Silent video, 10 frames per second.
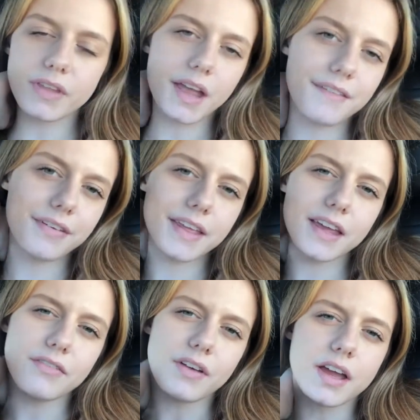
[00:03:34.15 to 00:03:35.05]
I feel
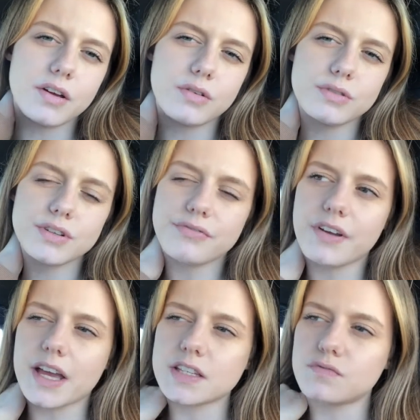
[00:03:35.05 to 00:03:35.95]
like if I owned a
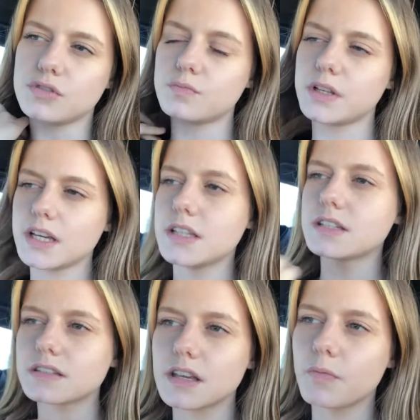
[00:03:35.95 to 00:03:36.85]
fast food
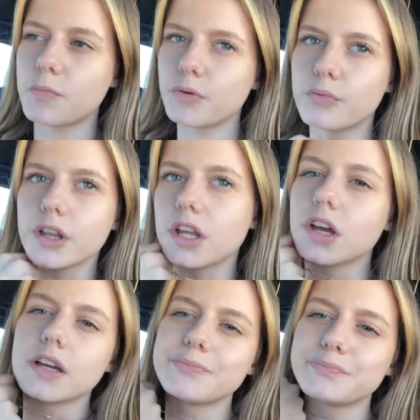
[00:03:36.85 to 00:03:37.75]
place, it would be really
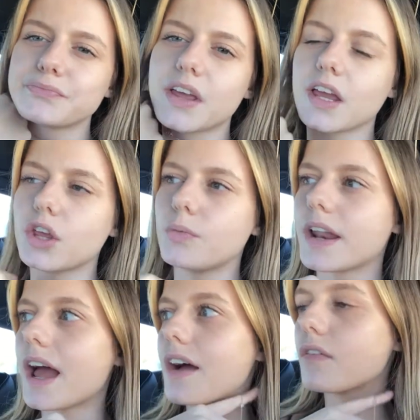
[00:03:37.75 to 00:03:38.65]
good. Like, you would
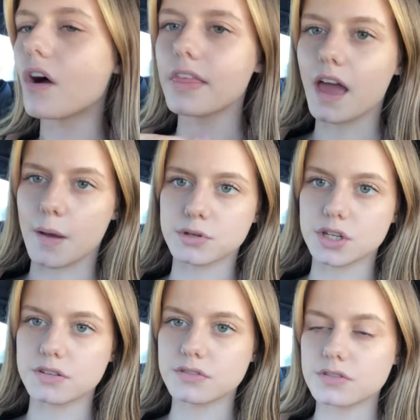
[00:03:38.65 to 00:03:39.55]
have all the
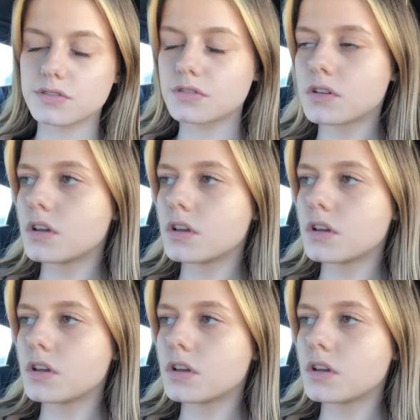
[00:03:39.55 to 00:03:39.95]
options.